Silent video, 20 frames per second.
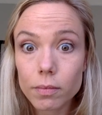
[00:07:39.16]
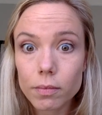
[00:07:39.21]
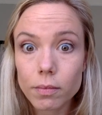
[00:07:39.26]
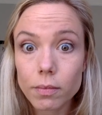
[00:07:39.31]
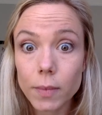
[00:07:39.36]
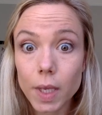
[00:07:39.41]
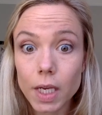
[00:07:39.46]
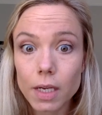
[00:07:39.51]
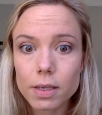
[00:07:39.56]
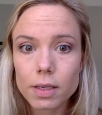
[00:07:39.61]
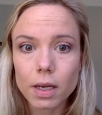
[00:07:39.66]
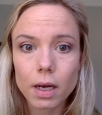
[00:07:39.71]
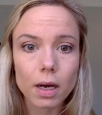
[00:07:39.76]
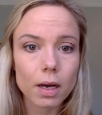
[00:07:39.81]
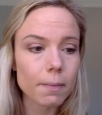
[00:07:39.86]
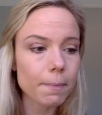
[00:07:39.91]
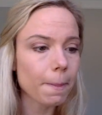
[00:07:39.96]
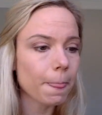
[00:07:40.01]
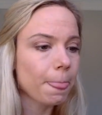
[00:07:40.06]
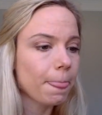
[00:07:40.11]
Nice, huh?
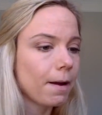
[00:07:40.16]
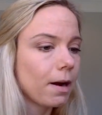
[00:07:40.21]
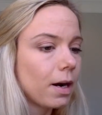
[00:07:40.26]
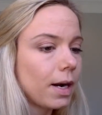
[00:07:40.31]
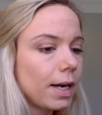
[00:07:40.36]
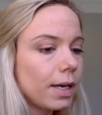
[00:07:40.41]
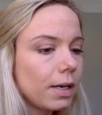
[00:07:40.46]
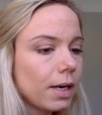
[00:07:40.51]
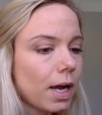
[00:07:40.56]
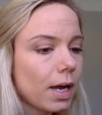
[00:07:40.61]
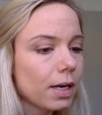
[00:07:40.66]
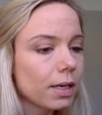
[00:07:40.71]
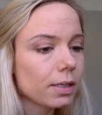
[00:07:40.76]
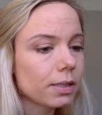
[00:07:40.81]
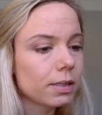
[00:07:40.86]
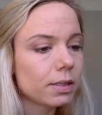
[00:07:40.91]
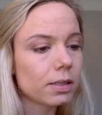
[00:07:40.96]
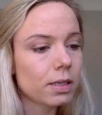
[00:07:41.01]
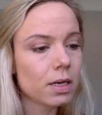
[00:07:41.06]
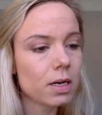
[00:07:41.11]
All right,
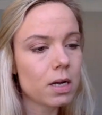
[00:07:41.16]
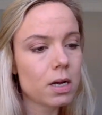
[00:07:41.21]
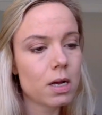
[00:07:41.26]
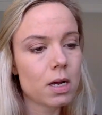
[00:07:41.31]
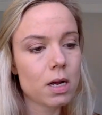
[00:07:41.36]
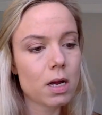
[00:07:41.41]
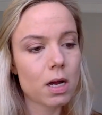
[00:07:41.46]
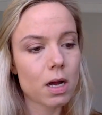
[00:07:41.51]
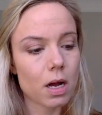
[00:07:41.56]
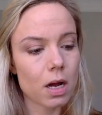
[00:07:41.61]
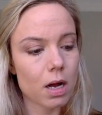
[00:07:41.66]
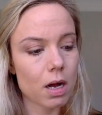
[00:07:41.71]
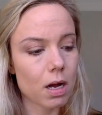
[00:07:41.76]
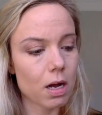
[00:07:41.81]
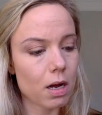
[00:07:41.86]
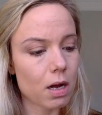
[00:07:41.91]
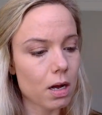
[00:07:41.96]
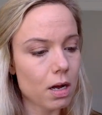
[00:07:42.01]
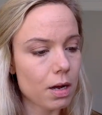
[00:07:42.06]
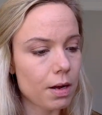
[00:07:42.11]
next.
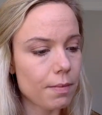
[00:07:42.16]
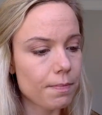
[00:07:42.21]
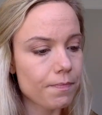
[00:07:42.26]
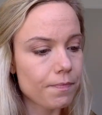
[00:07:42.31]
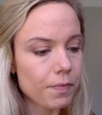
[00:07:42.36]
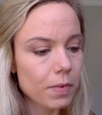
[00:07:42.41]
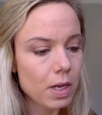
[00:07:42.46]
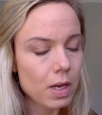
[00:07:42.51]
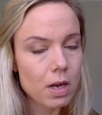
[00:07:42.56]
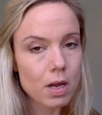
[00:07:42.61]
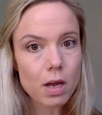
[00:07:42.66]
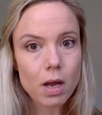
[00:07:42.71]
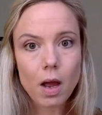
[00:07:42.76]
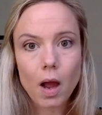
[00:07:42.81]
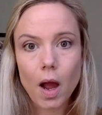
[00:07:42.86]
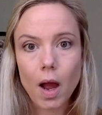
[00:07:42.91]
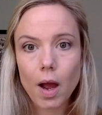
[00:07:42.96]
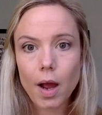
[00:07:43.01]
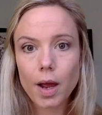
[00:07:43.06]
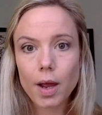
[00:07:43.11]
I
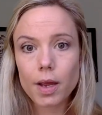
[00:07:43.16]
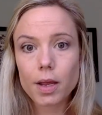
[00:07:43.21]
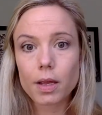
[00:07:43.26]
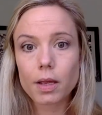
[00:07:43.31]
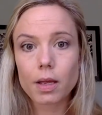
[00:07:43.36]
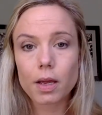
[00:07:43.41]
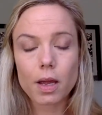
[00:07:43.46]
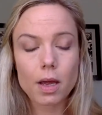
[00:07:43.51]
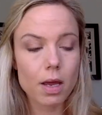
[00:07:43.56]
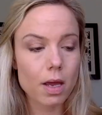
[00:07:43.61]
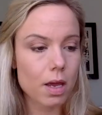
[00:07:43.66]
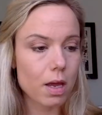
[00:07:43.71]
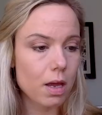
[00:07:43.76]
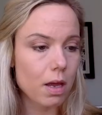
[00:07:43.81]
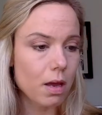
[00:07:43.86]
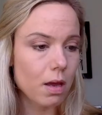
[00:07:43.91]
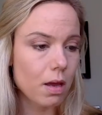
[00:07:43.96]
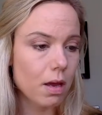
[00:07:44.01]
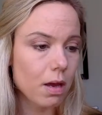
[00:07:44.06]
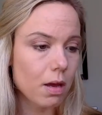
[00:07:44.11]

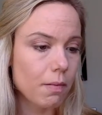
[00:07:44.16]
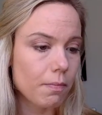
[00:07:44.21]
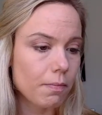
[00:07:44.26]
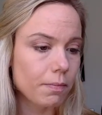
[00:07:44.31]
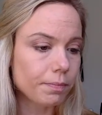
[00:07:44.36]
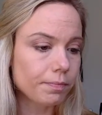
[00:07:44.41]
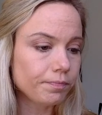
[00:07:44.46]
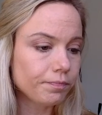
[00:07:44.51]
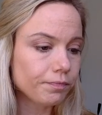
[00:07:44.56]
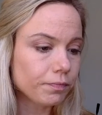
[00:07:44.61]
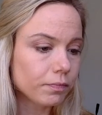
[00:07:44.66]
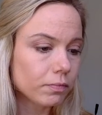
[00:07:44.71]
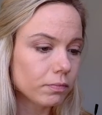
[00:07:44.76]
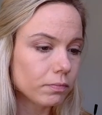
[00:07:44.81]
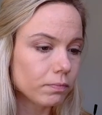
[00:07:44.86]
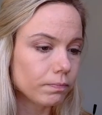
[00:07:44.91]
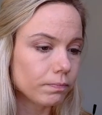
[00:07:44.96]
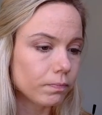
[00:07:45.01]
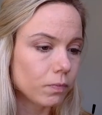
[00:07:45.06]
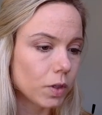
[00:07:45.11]
am,
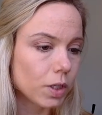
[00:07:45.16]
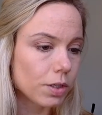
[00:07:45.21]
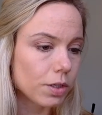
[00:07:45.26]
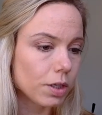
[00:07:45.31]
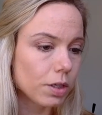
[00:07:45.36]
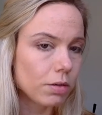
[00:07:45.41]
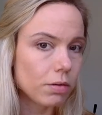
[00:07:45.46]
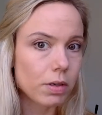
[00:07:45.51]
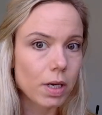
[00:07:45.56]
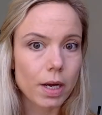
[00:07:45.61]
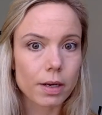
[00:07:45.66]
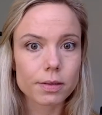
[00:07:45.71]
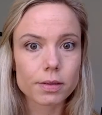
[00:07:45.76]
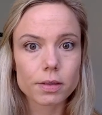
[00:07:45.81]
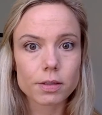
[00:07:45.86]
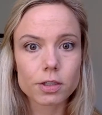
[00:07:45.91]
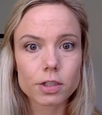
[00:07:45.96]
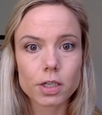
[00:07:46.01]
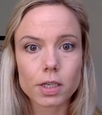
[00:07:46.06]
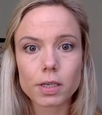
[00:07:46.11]
what should I do
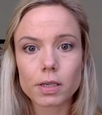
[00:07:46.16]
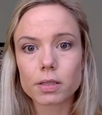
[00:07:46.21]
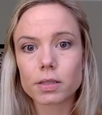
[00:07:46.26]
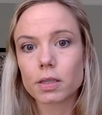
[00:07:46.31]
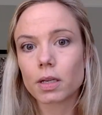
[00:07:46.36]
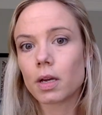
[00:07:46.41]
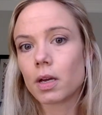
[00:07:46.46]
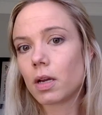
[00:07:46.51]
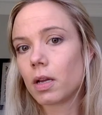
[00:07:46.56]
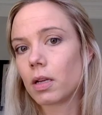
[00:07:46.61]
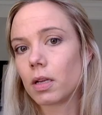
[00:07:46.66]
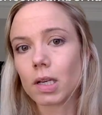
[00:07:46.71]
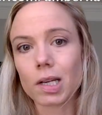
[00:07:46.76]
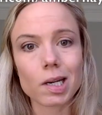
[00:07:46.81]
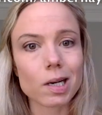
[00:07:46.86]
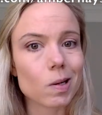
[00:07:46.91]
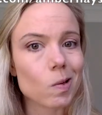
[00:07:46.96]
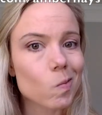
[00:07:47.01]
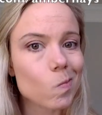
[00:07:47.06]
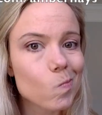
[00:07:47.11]
next? Cheeks?
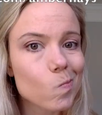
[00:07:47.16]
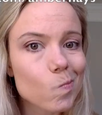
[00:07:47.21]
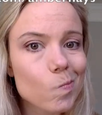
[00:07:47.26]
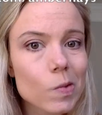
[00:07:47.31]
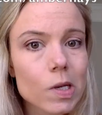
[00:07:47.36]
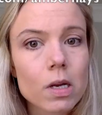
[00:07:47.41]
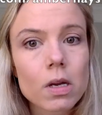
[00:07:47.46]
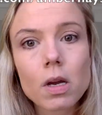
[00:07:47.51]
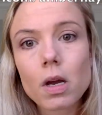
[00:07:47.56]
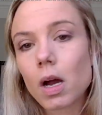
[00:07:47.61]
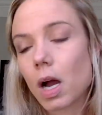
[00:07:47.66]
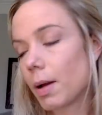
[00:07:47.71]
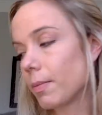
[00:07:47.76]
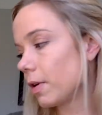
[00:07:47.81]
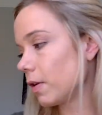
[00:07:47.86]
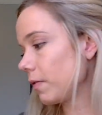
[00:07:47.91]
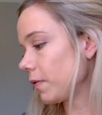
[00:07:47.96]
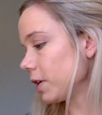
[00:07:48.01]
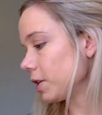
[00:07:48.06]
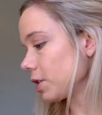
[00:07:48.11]
No. I'm
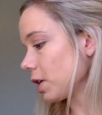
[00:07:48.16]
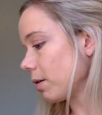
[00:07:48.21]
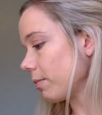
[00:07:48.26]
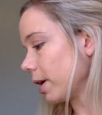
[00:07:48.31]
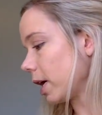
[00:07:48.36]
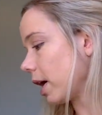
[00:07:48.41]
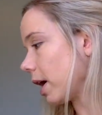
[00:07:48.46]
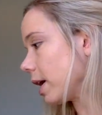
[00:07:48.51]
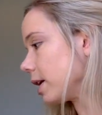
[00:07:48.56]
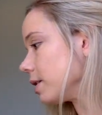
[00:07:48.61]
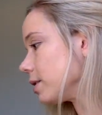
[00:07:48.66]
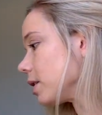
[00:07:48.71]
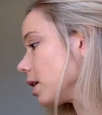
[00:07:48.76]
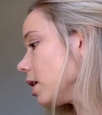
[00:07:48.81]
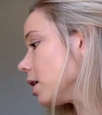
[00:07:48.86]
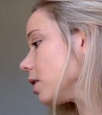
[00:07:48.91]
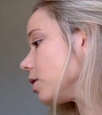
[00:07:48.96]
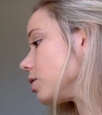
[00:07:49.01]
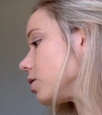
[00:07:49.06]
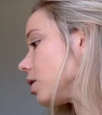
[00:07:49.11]
going to finish out my eyes.
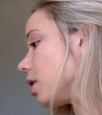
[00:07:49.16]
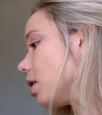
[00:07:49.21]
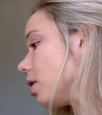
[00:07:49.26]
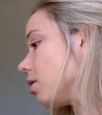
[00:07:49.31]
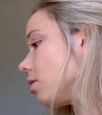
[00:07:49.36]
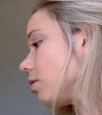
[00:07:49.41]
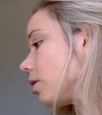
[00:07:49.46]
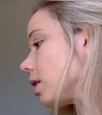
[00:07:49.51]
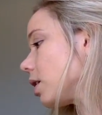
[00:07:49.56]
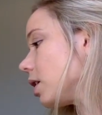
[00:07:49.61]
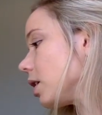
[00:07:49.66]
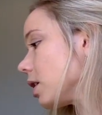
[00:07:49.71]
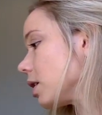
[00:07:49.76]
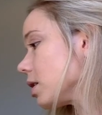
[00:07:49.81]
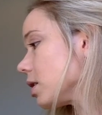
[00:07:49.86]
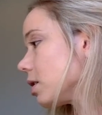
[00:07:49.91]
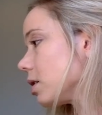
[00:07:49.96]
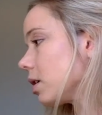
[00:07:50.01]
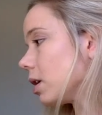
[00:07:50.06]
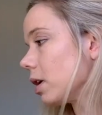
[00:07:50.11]
So
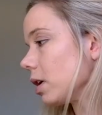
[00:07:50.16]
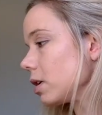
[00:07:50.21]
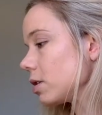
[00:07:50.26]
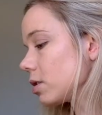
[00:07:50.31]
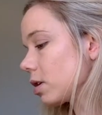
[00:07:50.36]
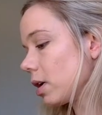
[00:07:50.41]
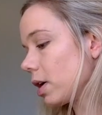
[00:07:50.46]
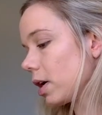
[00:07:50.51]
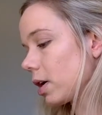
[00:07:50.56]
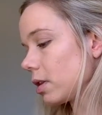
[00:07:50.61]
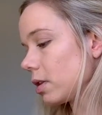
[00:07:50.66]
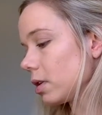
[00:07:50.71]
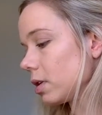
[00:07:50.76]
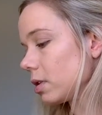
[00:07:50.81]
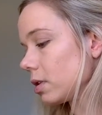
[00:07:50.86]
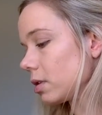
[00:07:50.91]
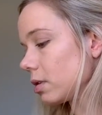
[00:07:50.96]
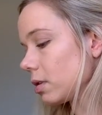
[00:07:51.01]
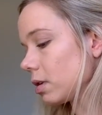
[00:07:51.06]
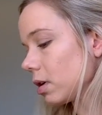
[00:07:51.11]
here, and I should have had
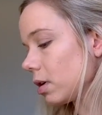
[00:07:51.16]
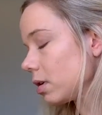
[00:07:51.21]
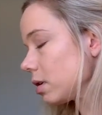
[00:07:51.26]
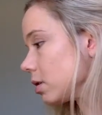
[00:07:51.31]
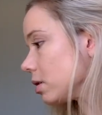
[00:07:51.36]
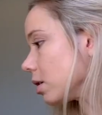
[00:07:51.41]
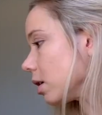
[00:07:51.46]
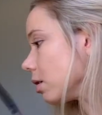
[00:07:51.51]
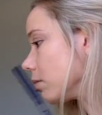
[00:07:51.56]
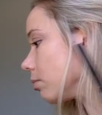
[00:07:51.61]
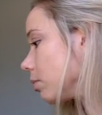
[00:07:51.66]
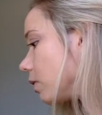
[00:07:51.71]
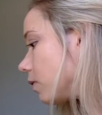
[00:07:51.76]
this done